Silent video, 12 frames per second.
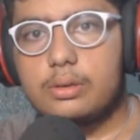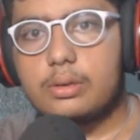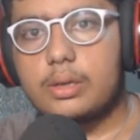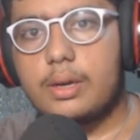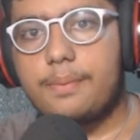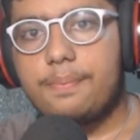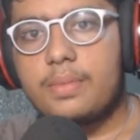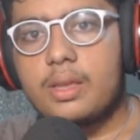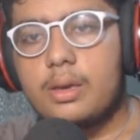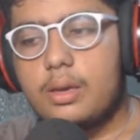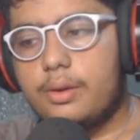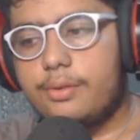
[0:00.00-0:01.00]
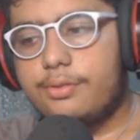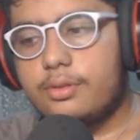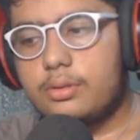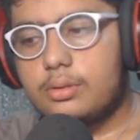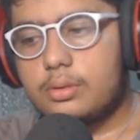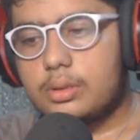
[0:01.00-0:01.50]
Okay, if
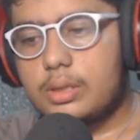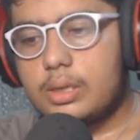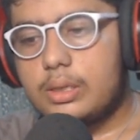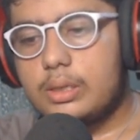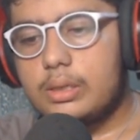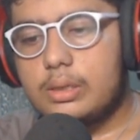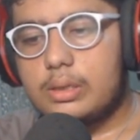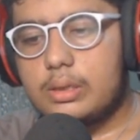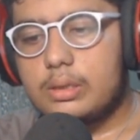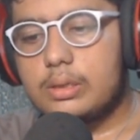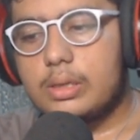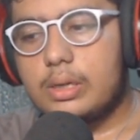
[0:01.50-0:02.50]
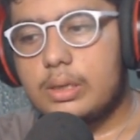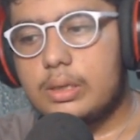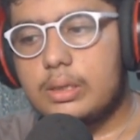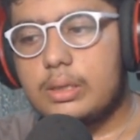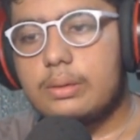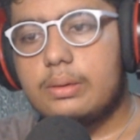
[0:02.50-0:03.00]
you study
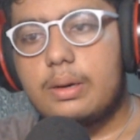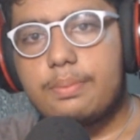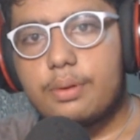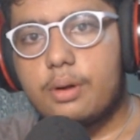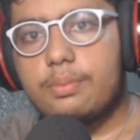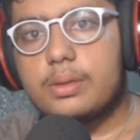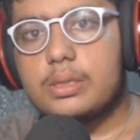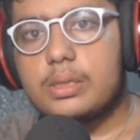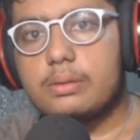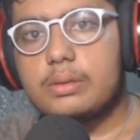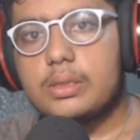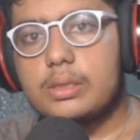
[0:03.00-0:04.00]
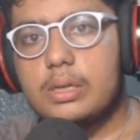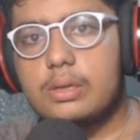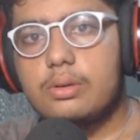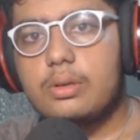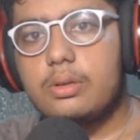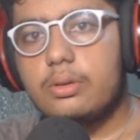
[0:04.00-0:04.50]
it in a proper sequence,
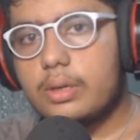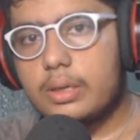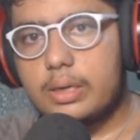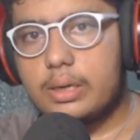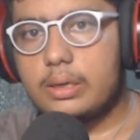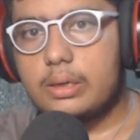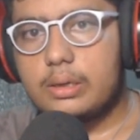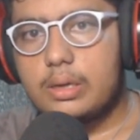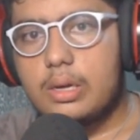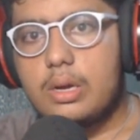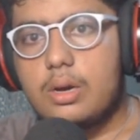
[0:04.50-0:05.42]
then only you can get it,